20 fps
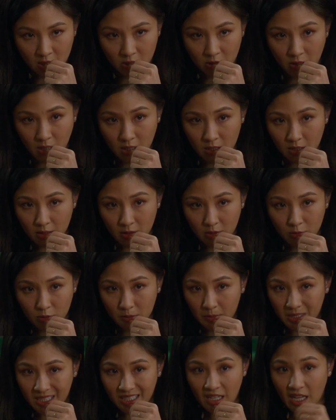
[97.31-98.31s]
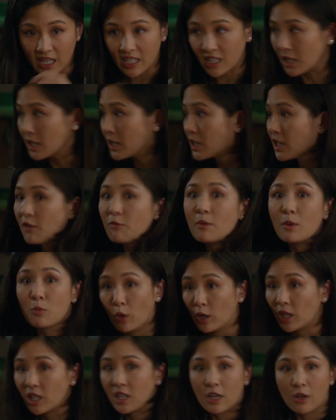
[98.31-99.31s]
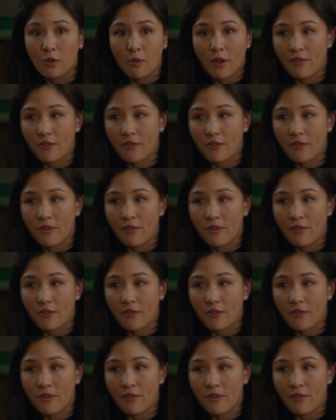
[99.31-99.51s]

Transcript: Trent, the room is dying. Give me Rolling on the